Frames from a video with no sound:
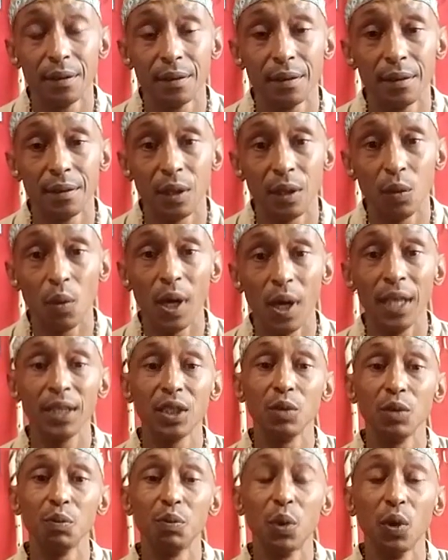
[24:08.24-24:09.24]
it's
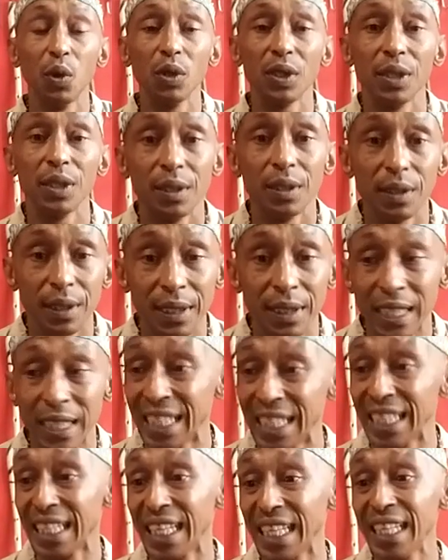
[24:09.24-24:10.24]
important. And then
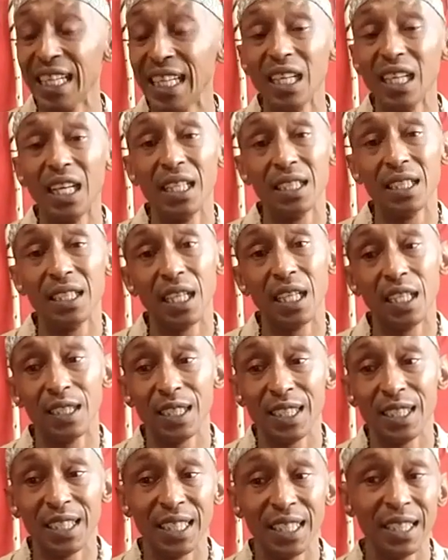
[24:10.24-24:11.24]
an eland dance.
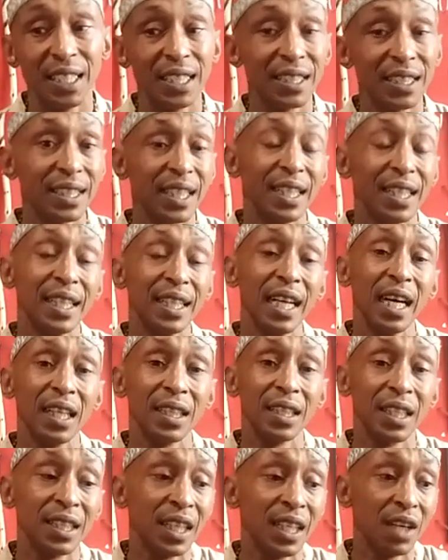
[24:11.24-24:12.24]
And then there's
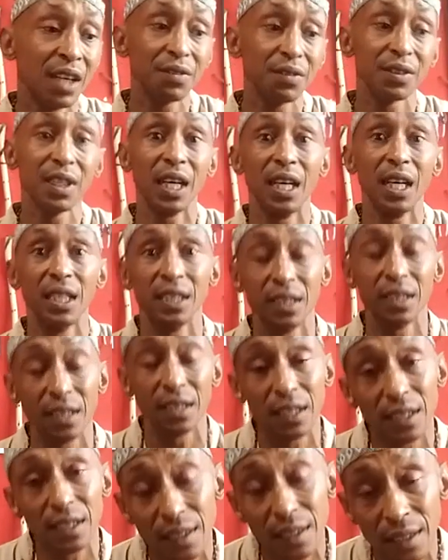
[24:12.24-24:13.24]
the dove
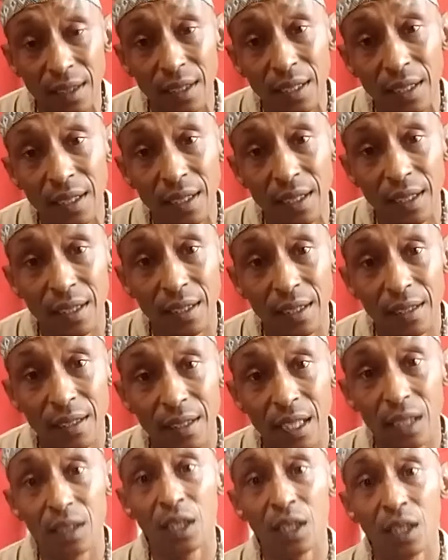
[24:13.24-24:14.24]
dance
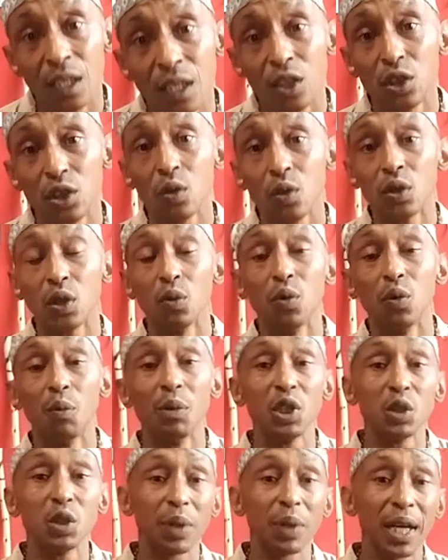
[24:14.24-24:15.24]
that shows the
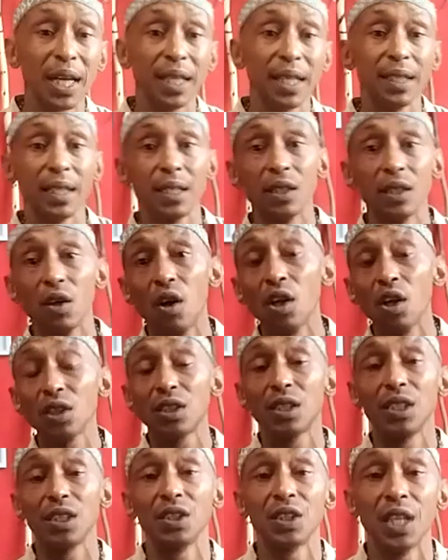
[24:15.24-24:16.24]
woman's pride, and the
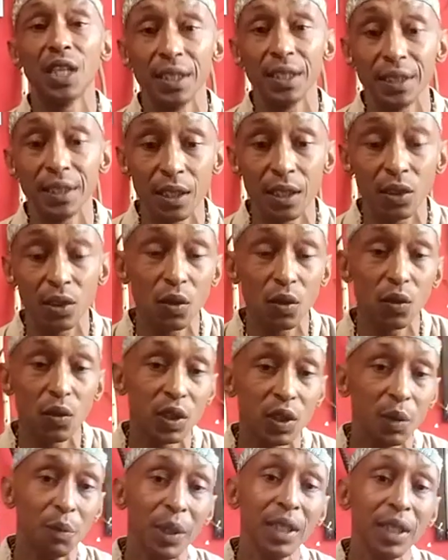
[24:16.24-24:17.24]
ostrich dance that shows
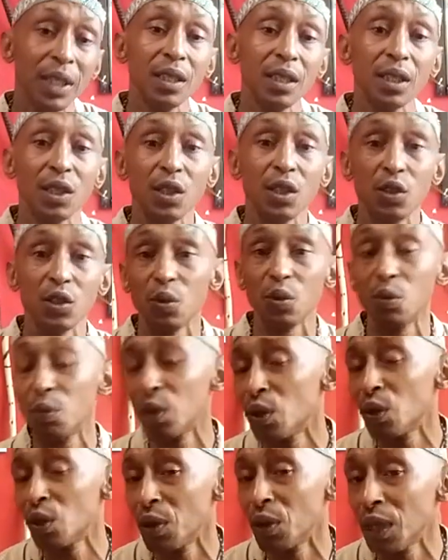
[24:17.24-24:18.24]
the mating ritual
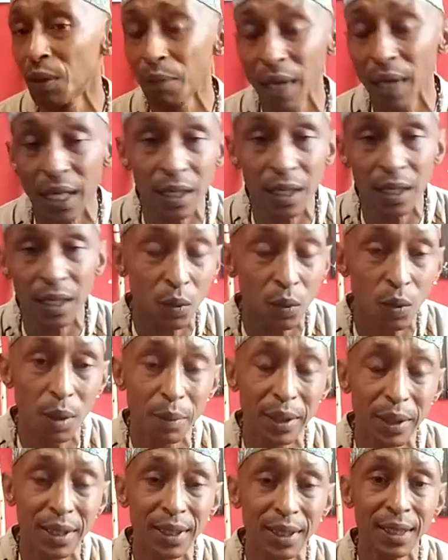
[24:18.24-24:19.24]
between a man and a
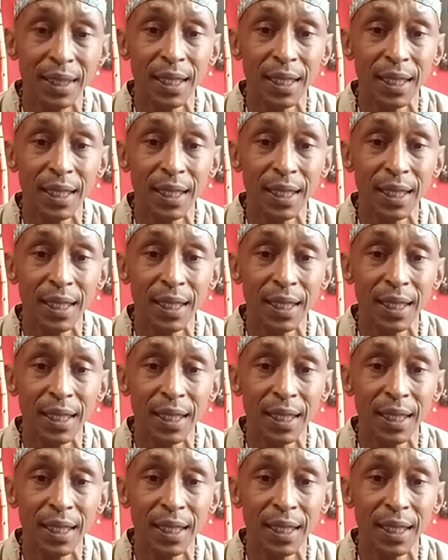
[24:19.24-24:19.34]
woman.